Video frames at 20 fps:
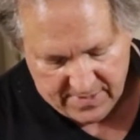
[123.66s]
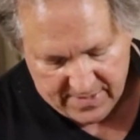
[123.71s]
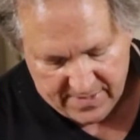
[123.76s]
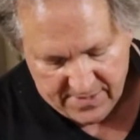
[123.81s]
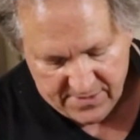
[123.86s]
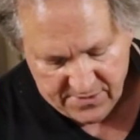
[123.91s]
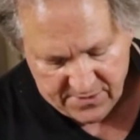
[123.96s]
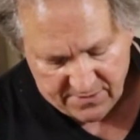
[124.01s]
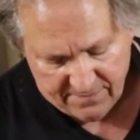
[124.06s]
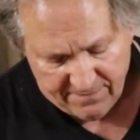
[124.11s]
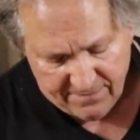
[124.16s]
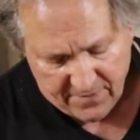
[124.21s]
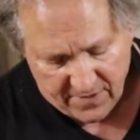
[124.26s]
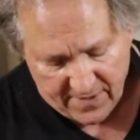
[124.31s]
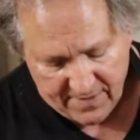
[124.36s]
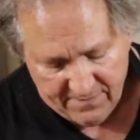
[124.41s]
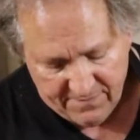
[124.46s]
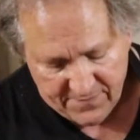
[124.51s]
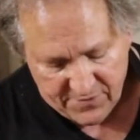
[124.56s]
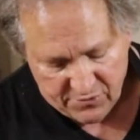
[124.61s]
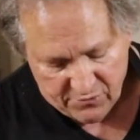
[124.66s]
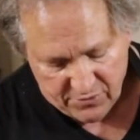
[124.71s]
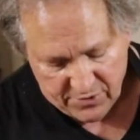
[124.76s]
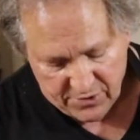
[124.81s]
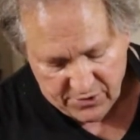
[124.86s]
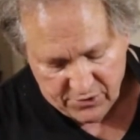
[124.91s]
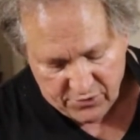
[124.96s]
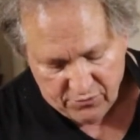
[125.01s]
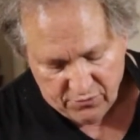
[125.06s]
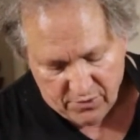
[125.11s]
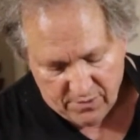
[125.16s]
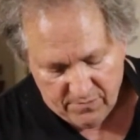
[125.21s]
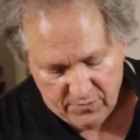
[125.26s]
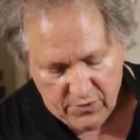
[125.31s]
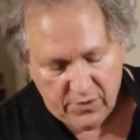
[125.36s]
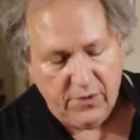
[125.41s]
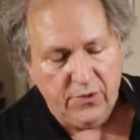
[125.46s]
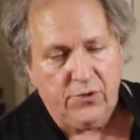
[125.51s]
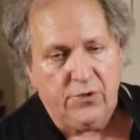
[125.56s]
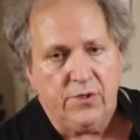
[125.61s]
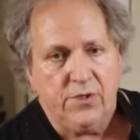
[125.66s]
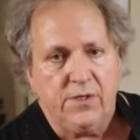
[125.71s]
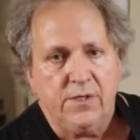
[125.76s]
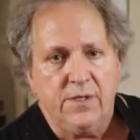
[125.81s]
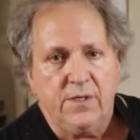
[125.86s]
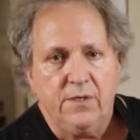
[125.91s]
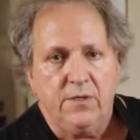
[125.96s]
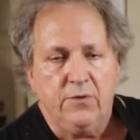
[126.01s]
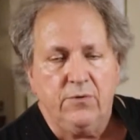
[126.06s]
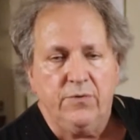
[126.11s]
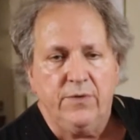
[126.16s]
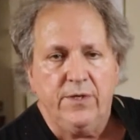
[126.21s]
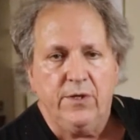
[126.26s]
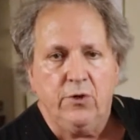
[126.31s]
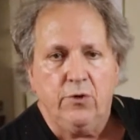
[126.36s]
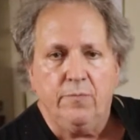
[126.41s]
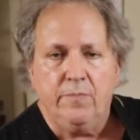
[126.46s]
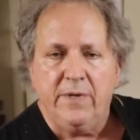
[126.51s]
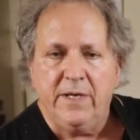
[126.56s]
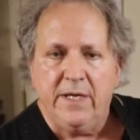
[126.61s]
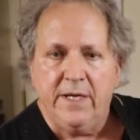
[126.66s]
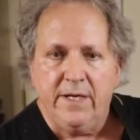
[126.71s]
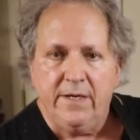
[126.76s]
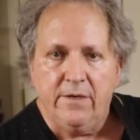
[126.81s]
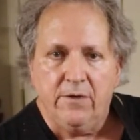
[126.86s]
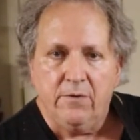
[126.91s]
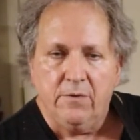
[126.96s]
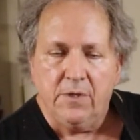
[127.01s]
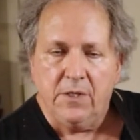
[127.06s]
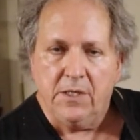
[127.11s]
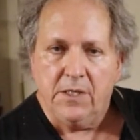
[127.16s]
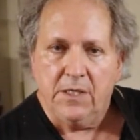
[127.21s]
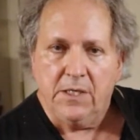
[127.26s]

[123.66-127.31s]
that is a 5-string strum. You could just include the open A note.